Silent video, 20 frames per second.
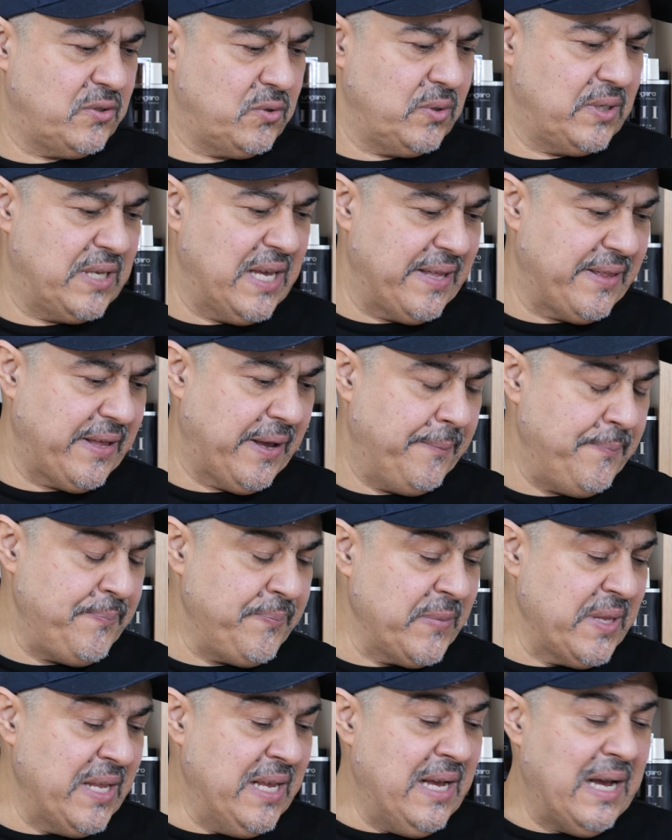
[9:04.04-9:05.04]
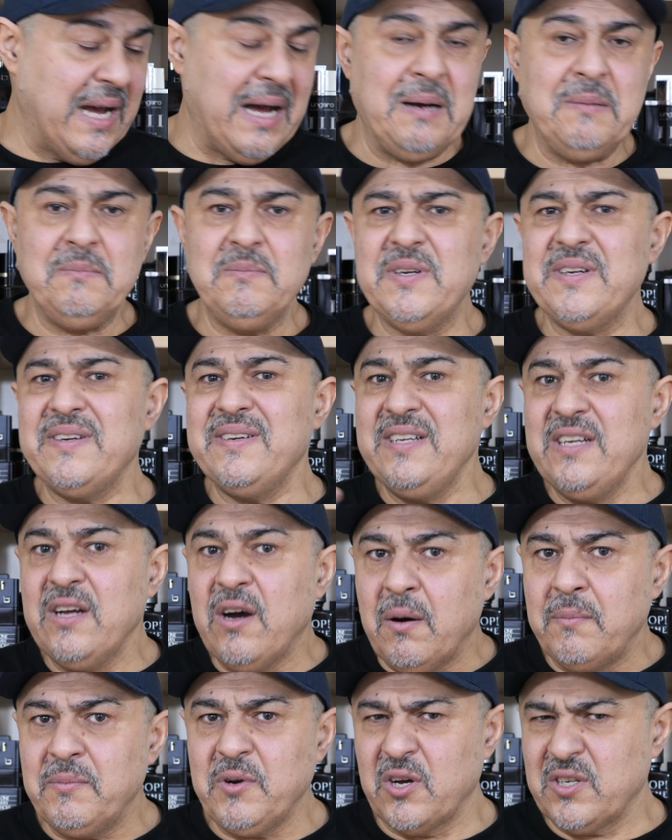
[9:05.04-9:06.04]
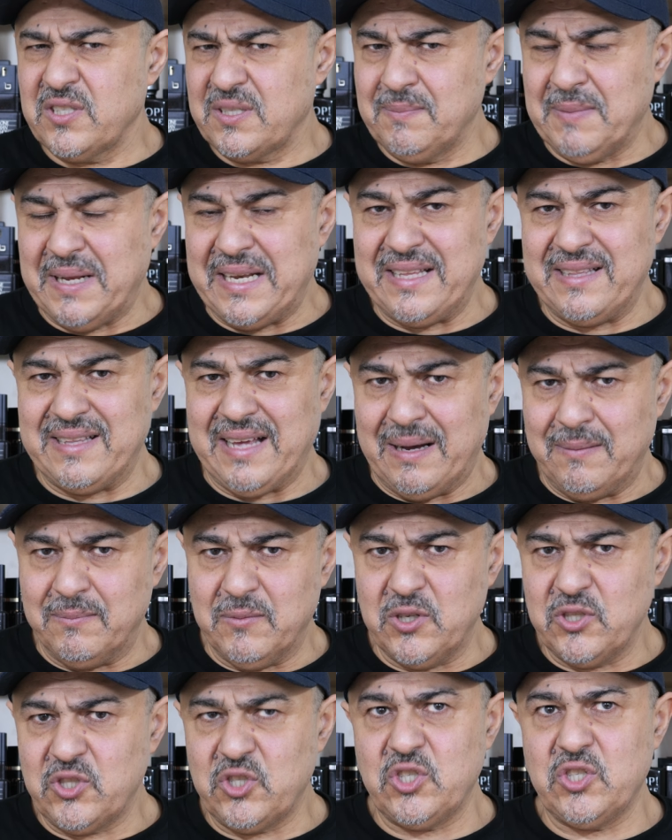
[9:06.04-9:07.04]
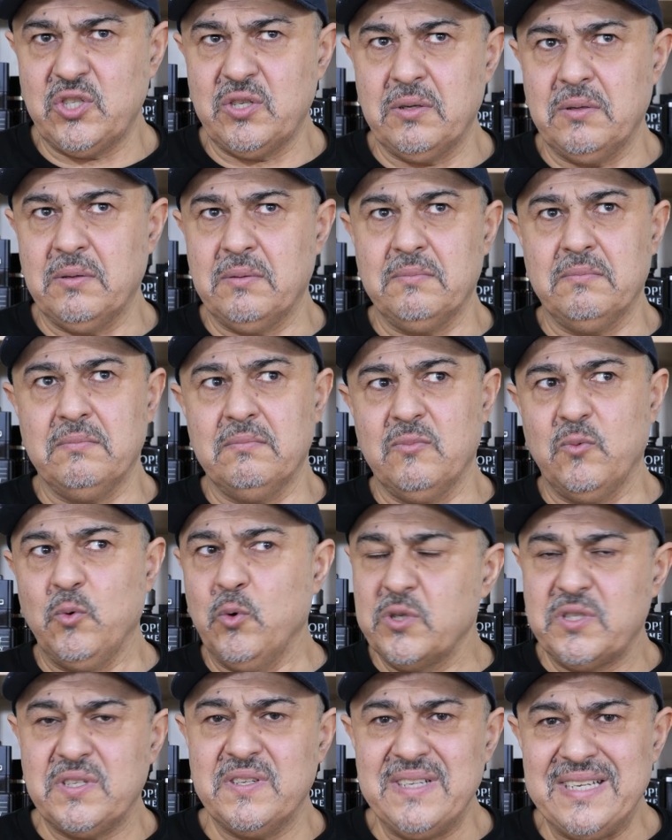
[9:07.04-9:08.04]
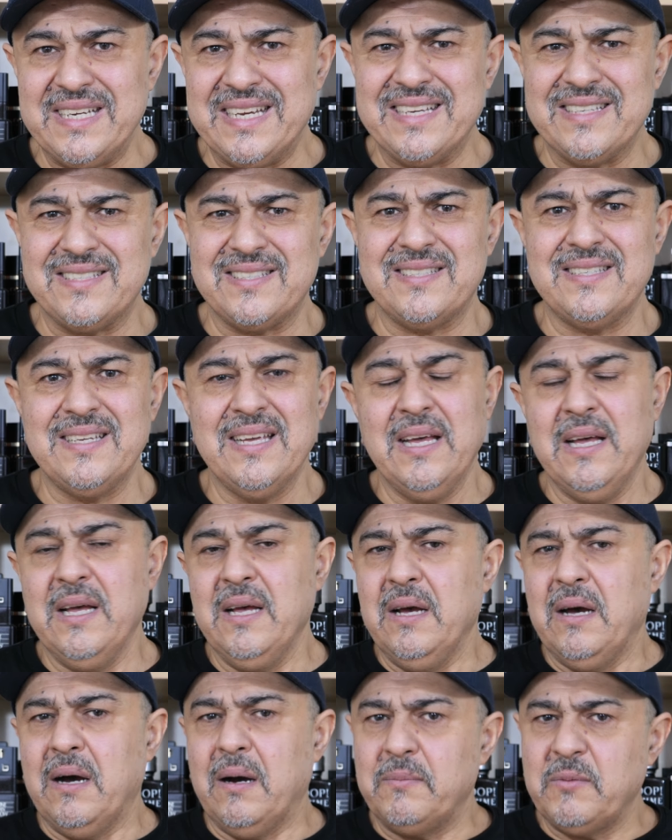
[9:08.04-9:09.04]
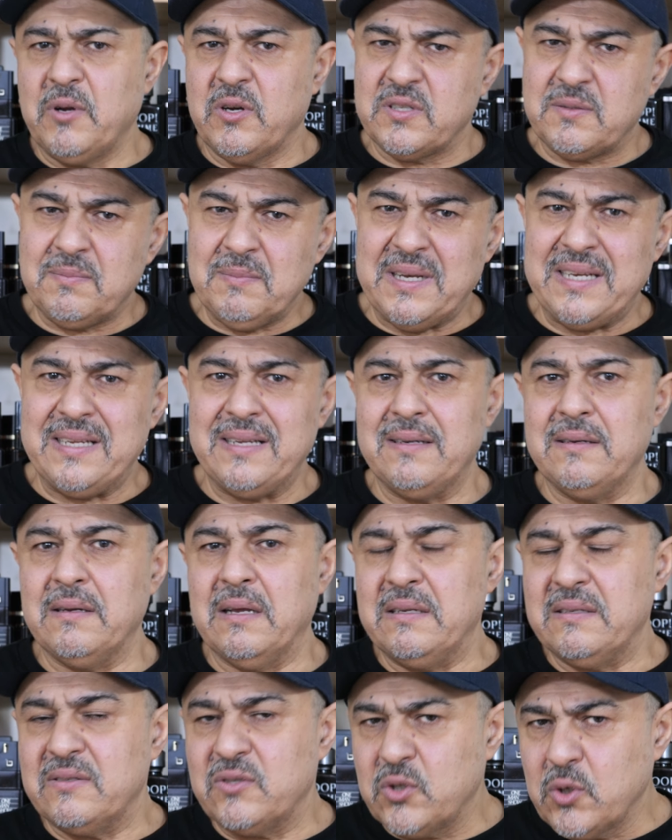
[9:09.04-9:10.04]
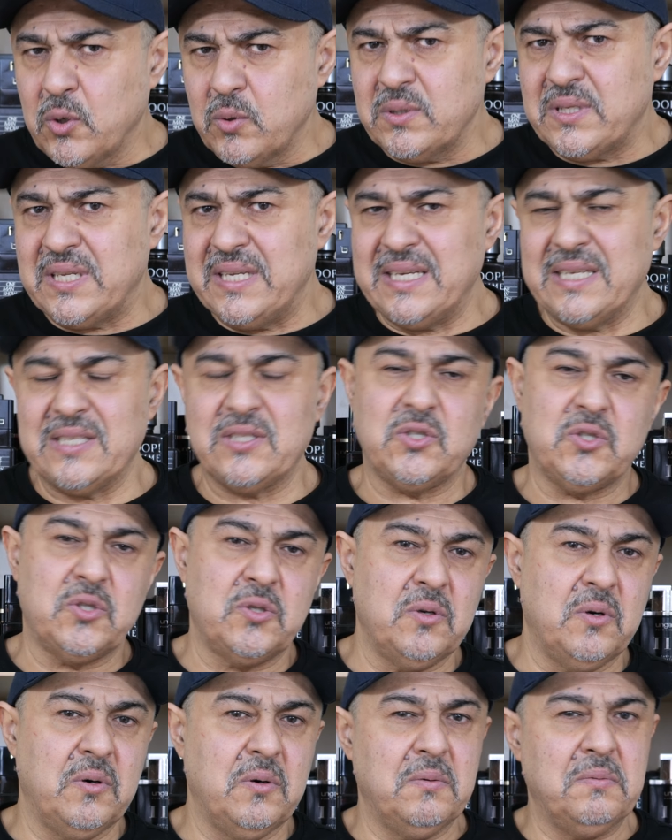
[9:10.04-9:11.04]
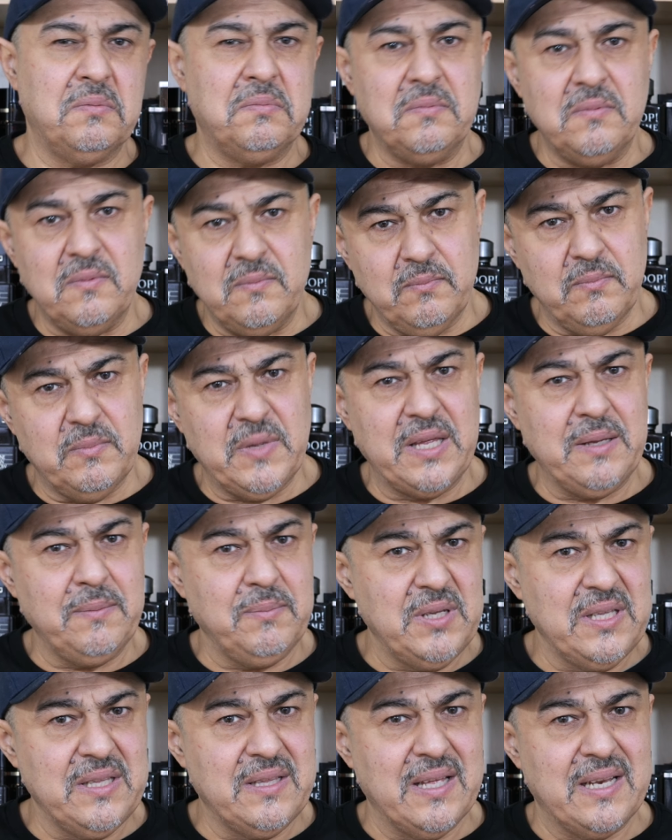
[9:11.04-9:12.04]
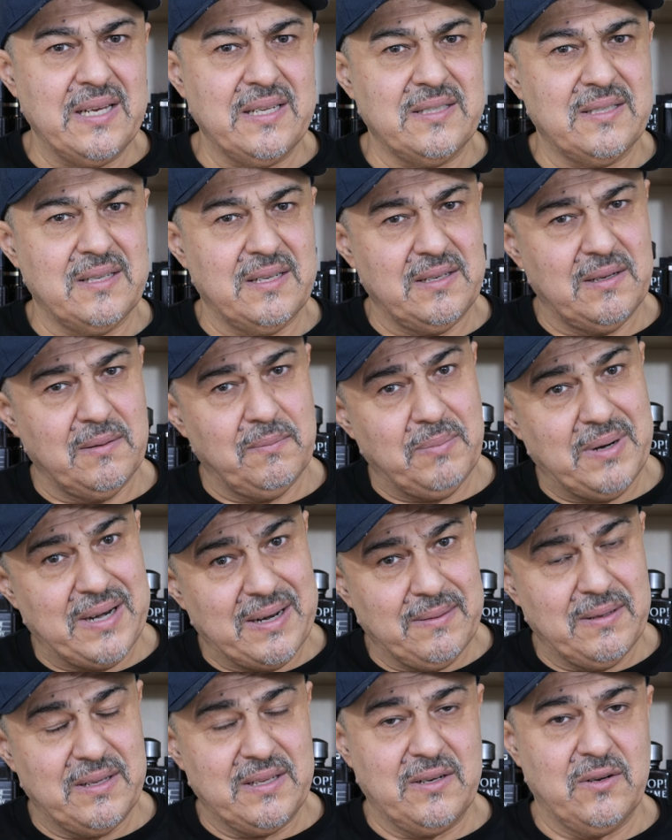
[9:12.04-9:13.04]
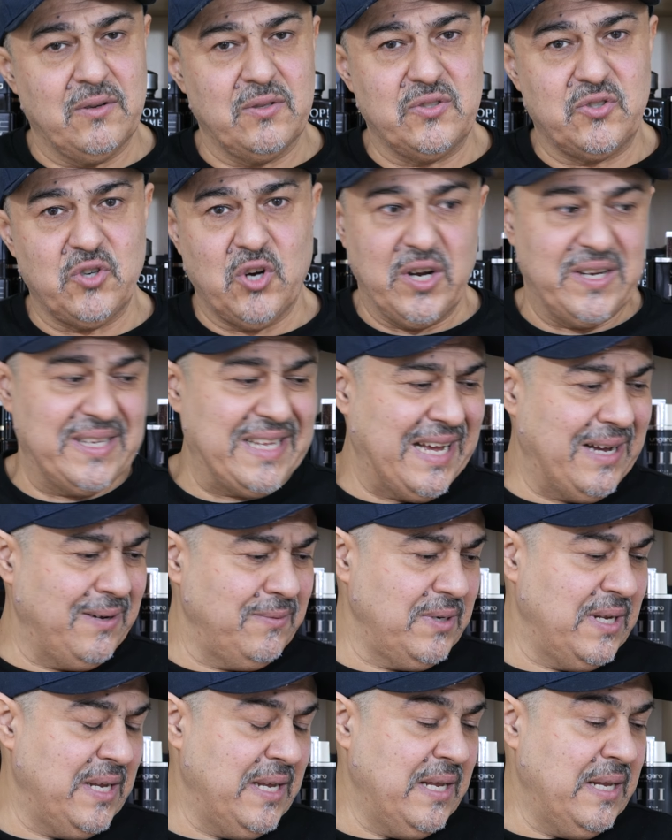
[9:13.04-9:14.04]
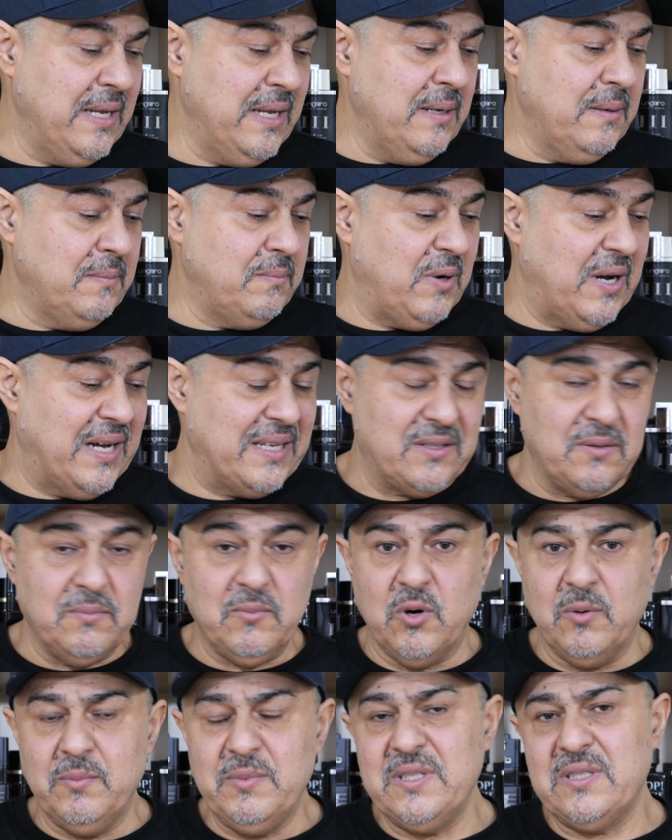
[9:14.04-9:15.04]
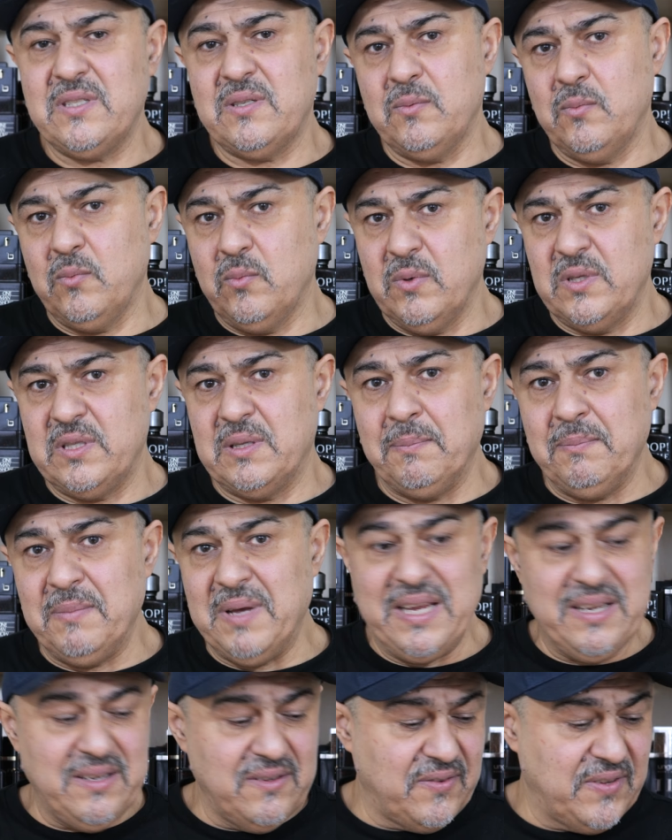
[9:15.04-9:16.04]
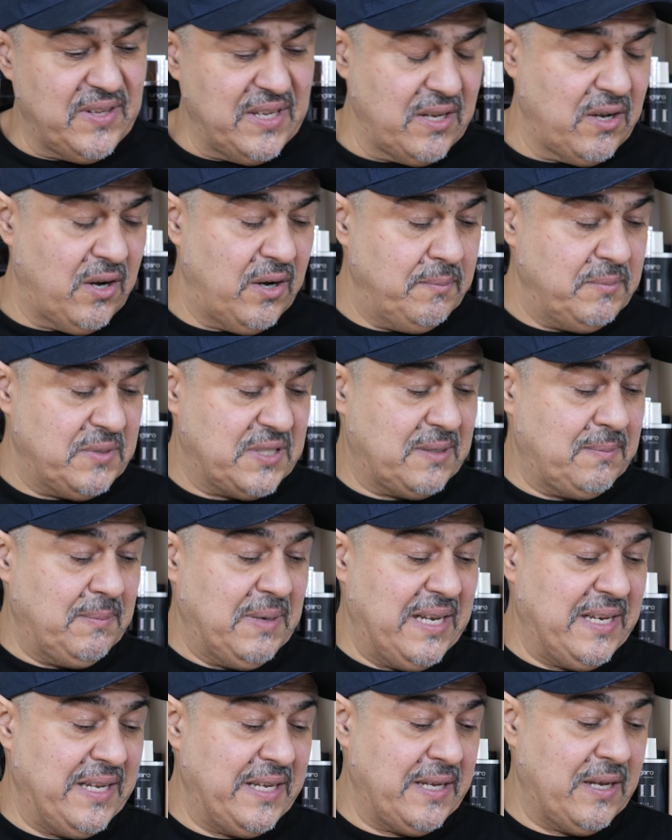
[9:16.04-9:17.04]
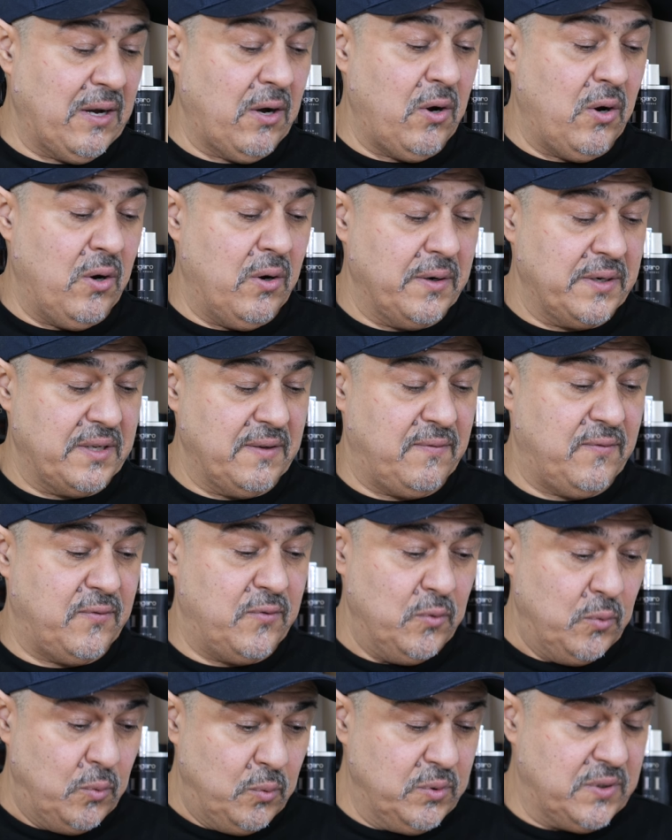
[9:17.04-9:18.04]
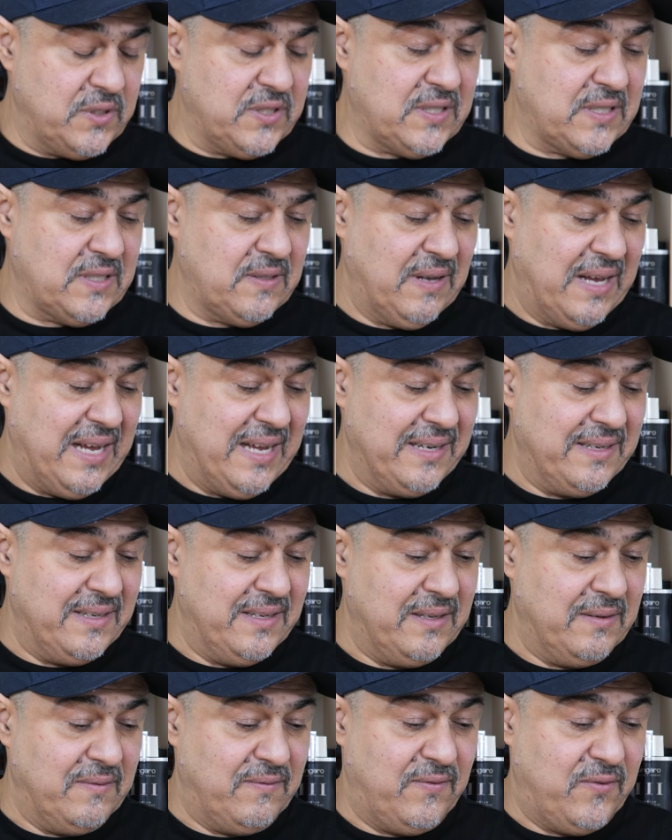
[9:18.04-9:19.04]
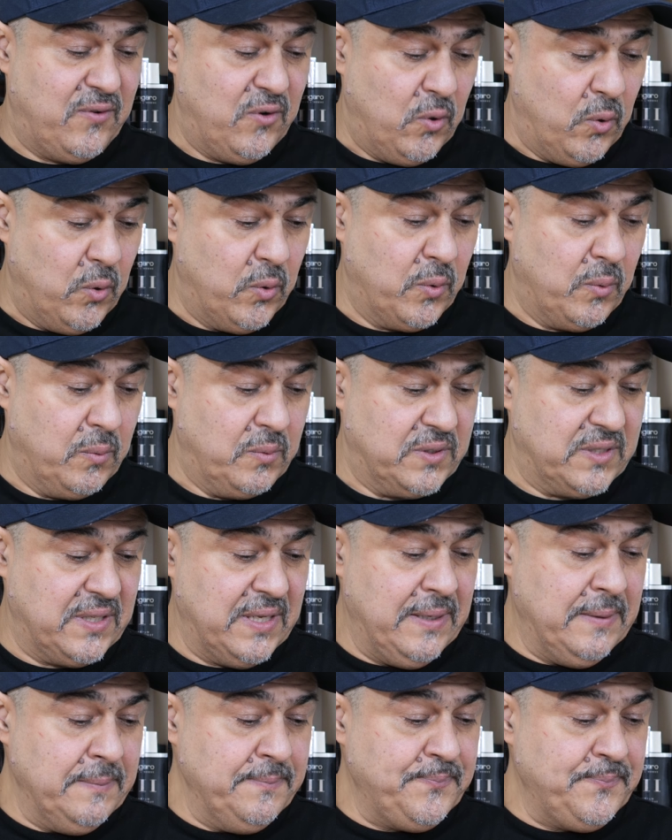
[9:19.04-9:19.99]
together. Ambergris, I'm not smelling that much wateriness. I'm not smelling saltiness, so maybe there is in the dry down. But at the moment, the main thing I'm smelling are the fruits and the florals.